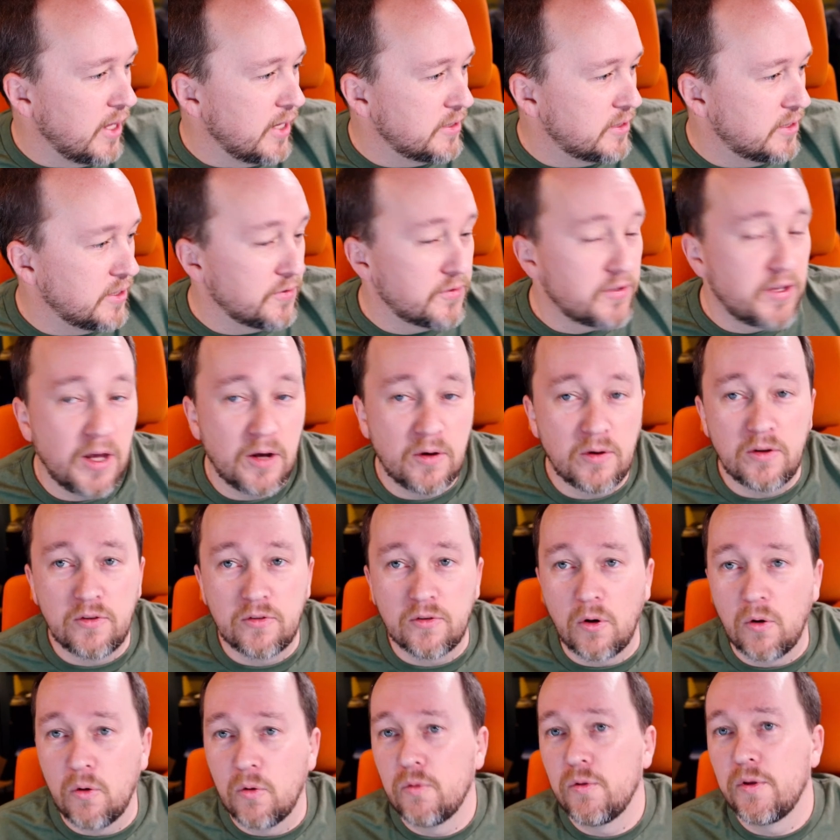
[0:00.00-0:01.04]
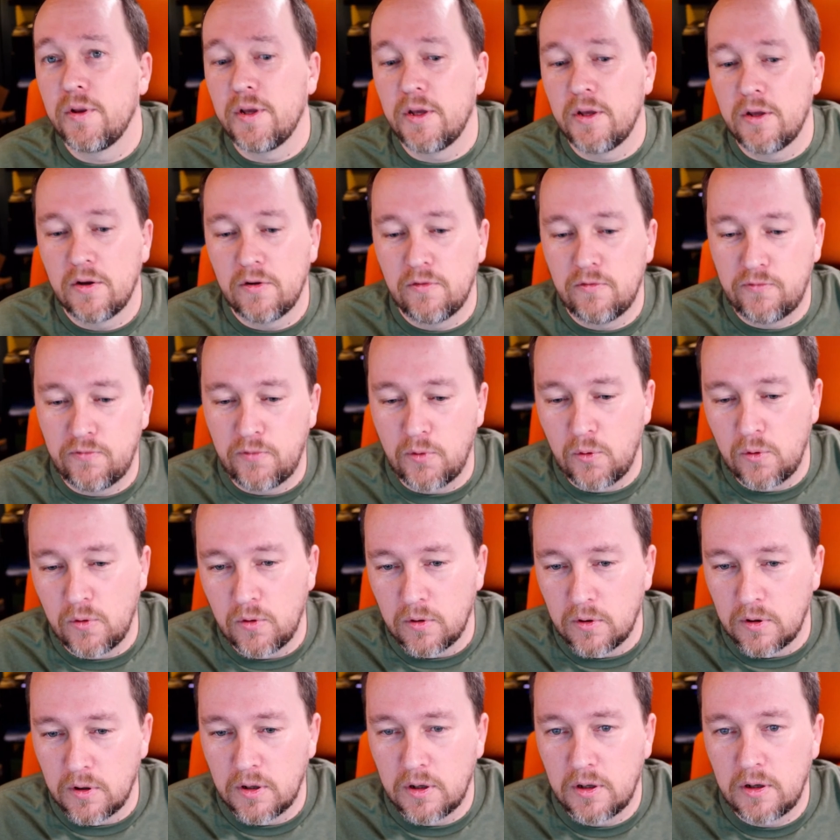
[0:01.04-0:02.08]
discount is only
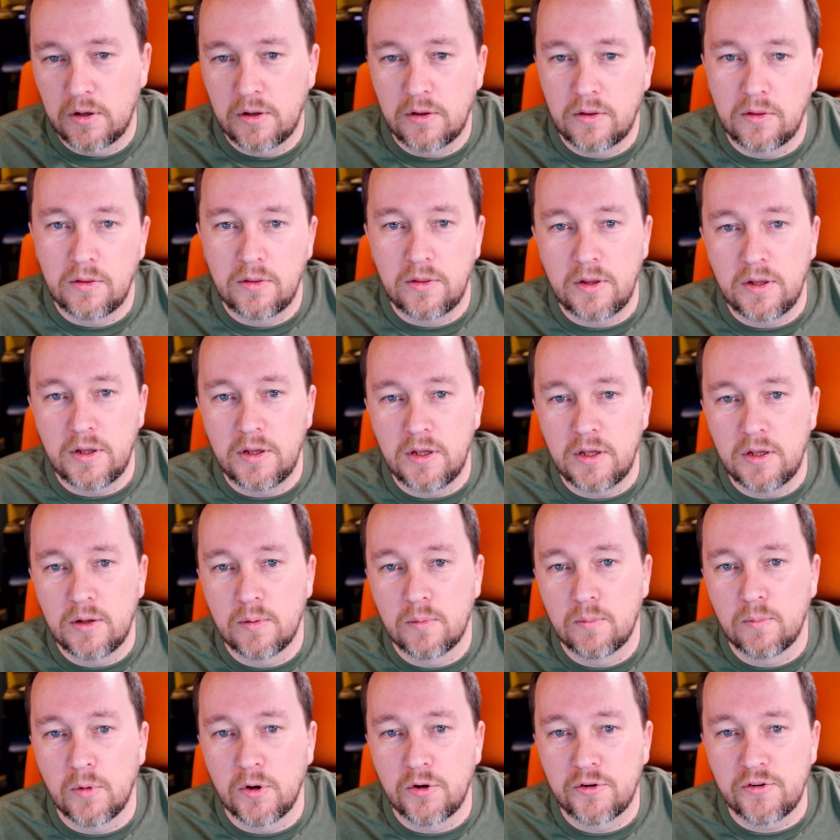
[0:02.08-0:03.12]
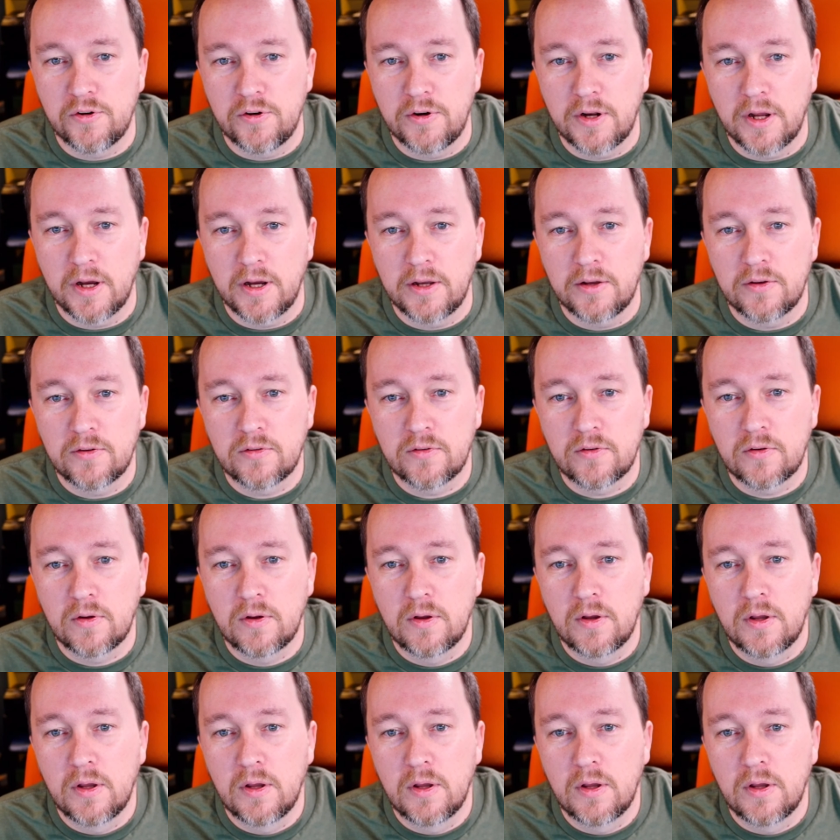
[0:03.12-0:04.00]
for the merchandise,